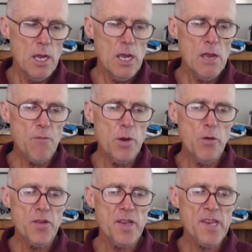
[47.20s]
If we
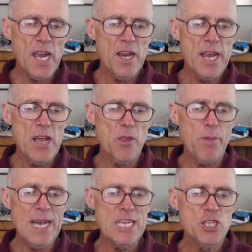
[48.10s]
were to say down the
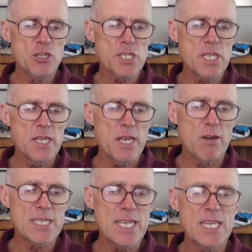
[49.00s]
page, you see
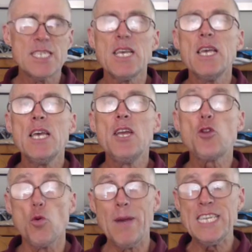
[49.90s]
there it says
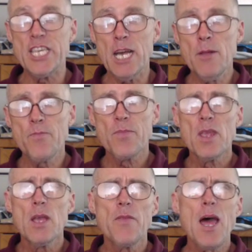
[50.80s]
itu meja.
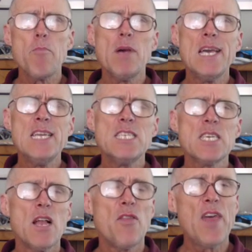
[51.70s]
That
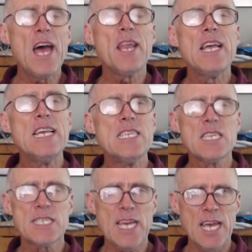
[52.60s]
means that is
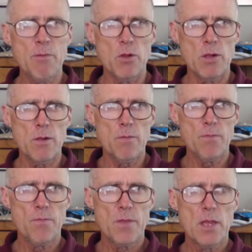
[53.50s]
a table.
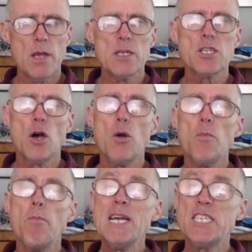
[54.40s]

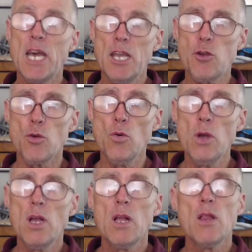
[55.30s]
So meja itu,
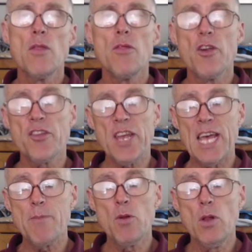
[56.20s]
the
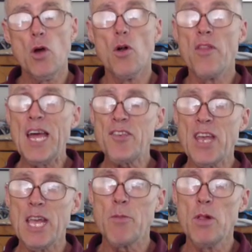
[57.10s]
table or that
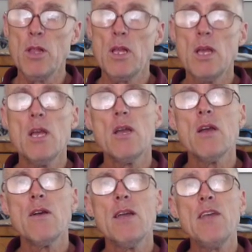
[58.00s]
table.
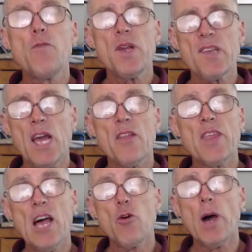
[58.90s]
If we say it
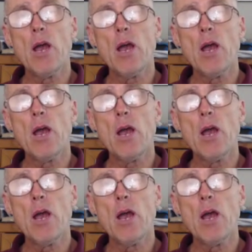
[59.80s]
the other way